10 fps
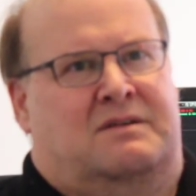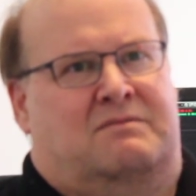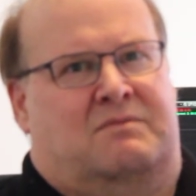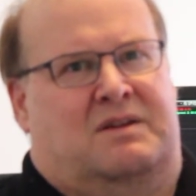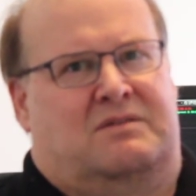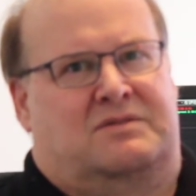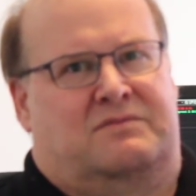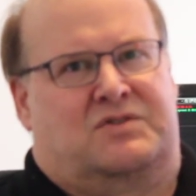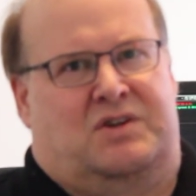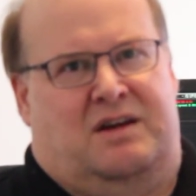relative
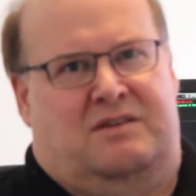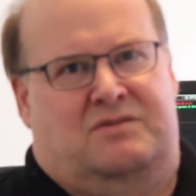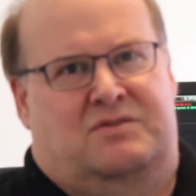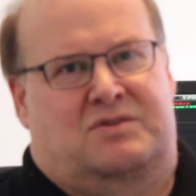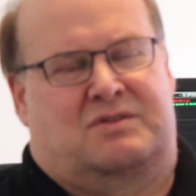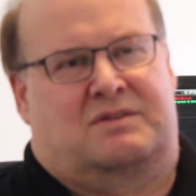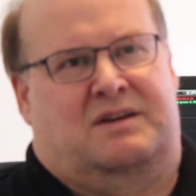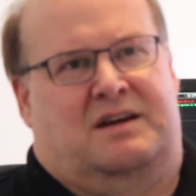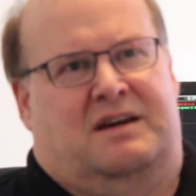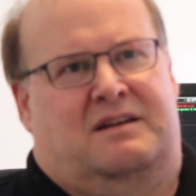change,
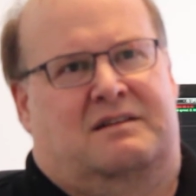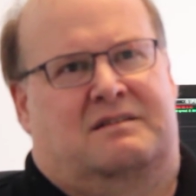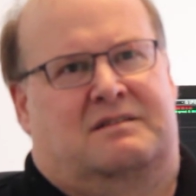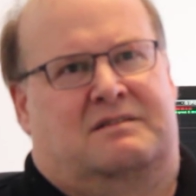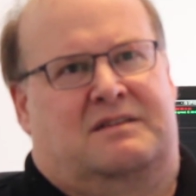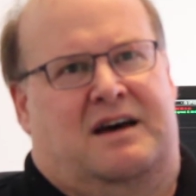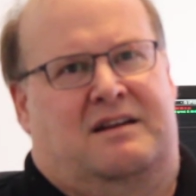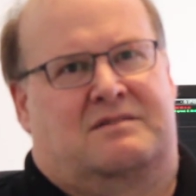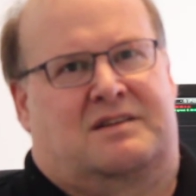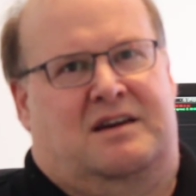and that
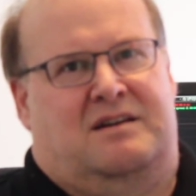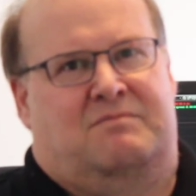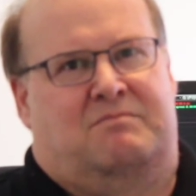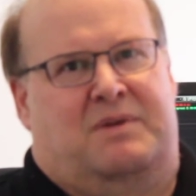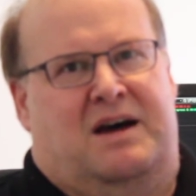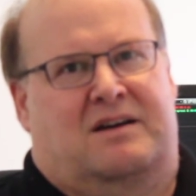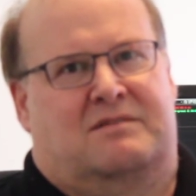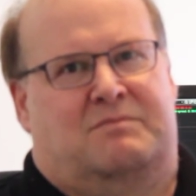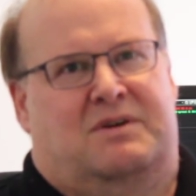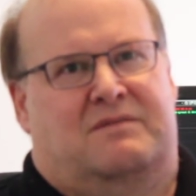has came back
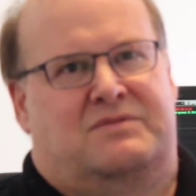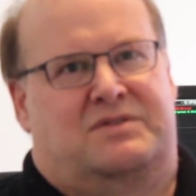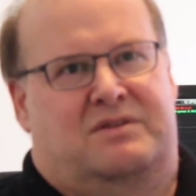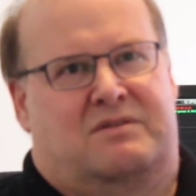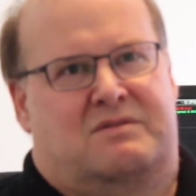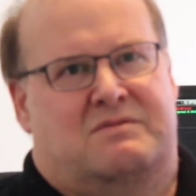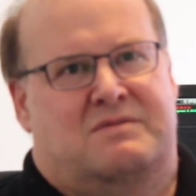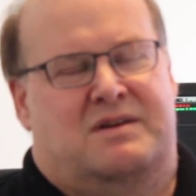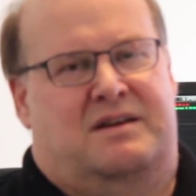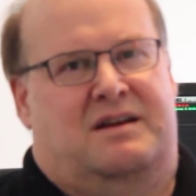above 0.
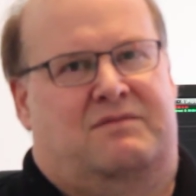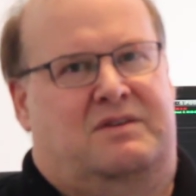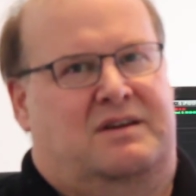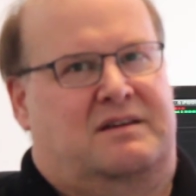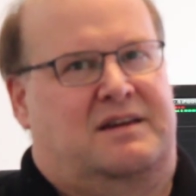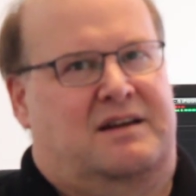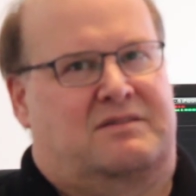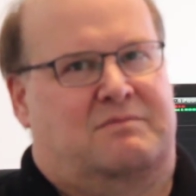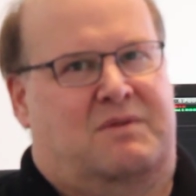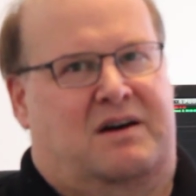It never did get to
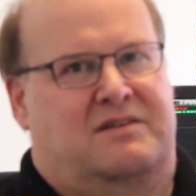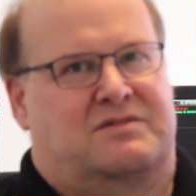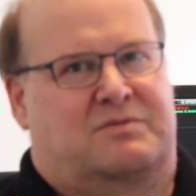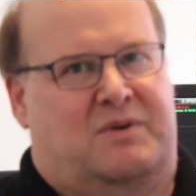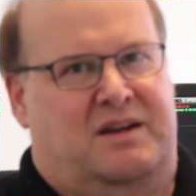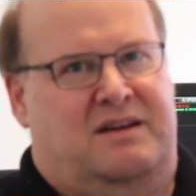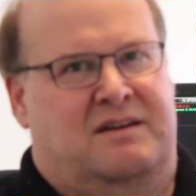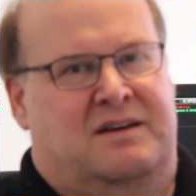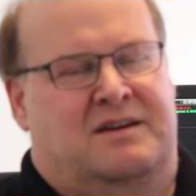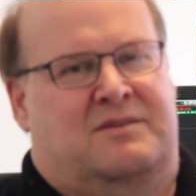-20,
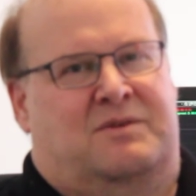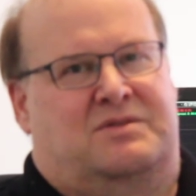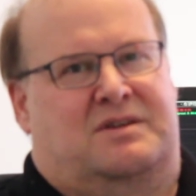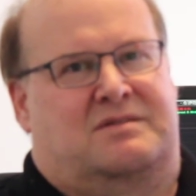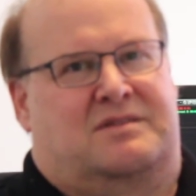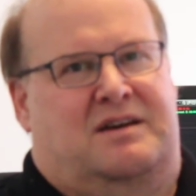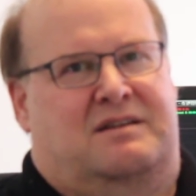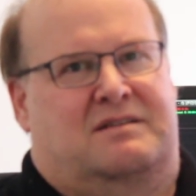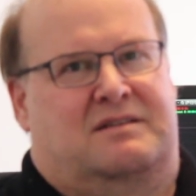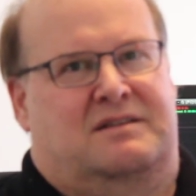which I said
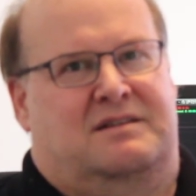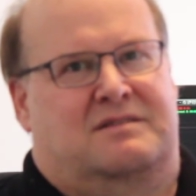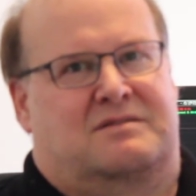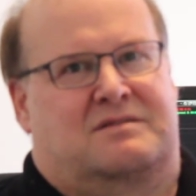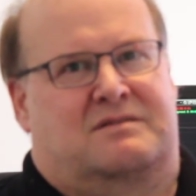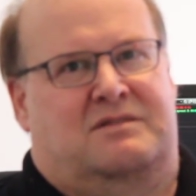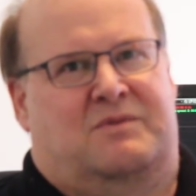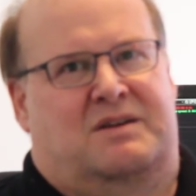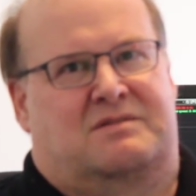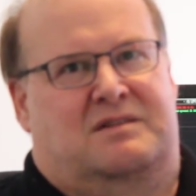is you
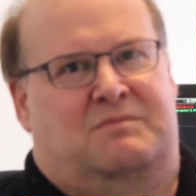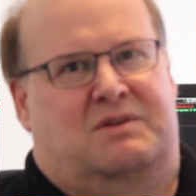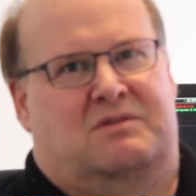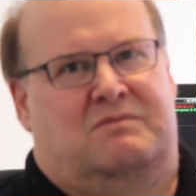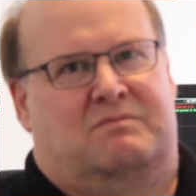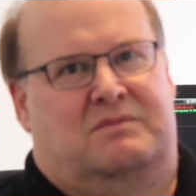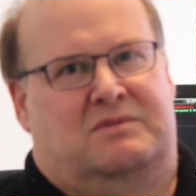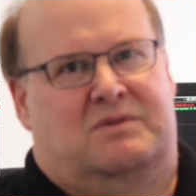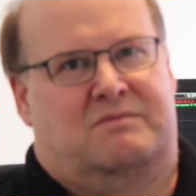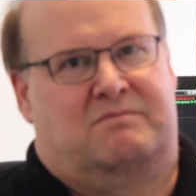want to see it go
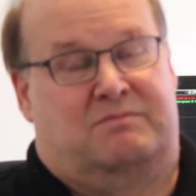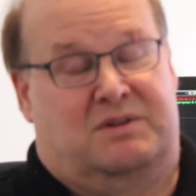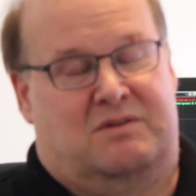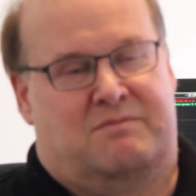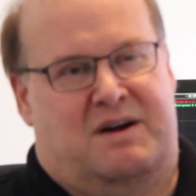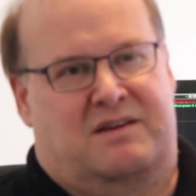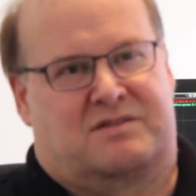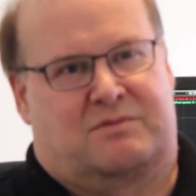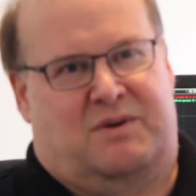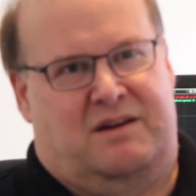below
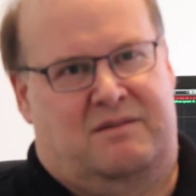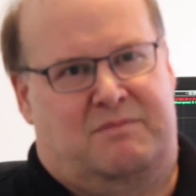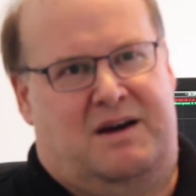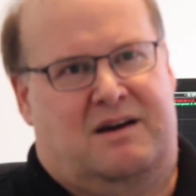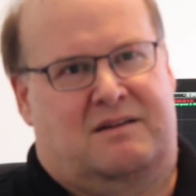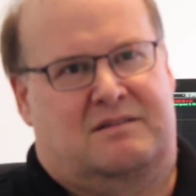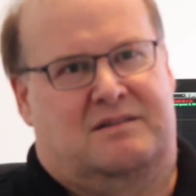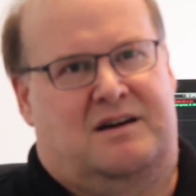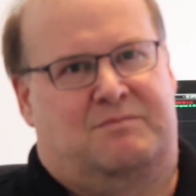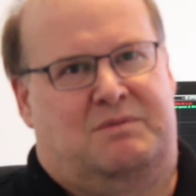-20 and back
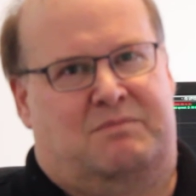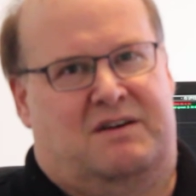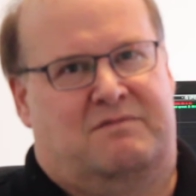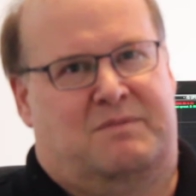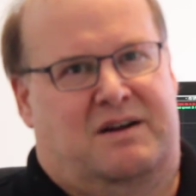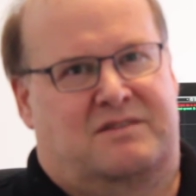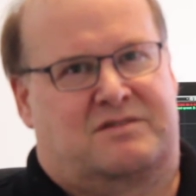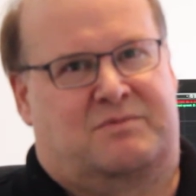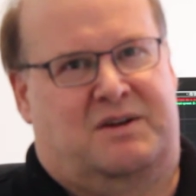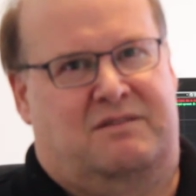up above
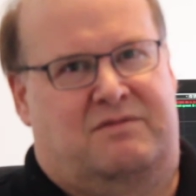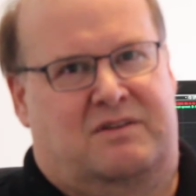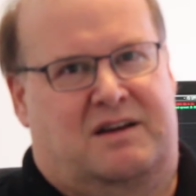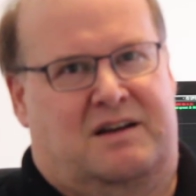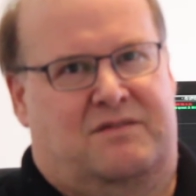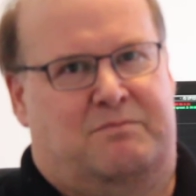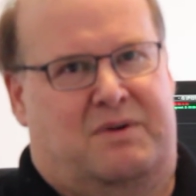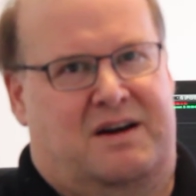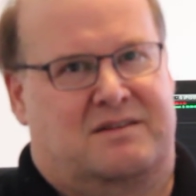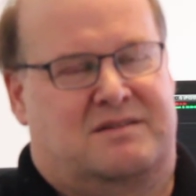-20 for kind of a
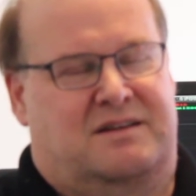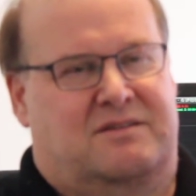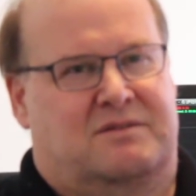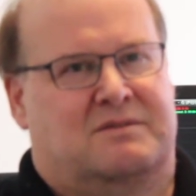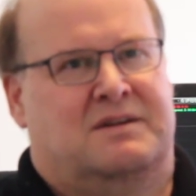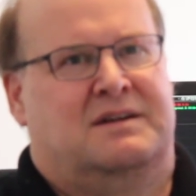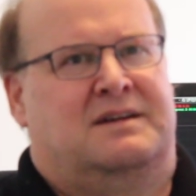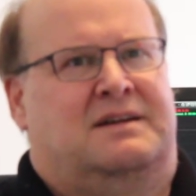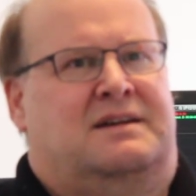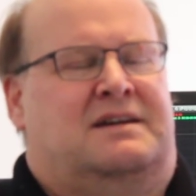buy signal.
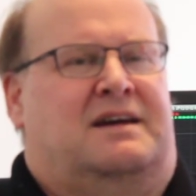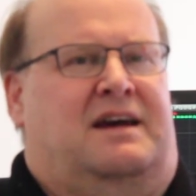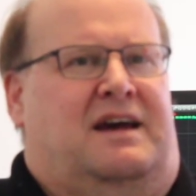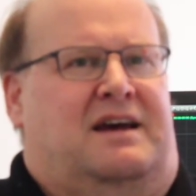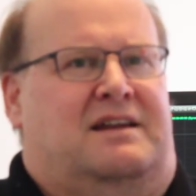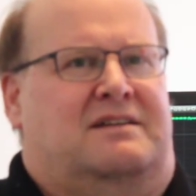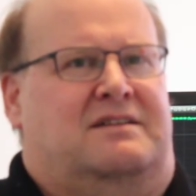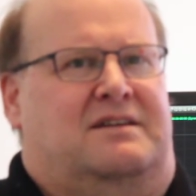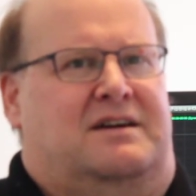And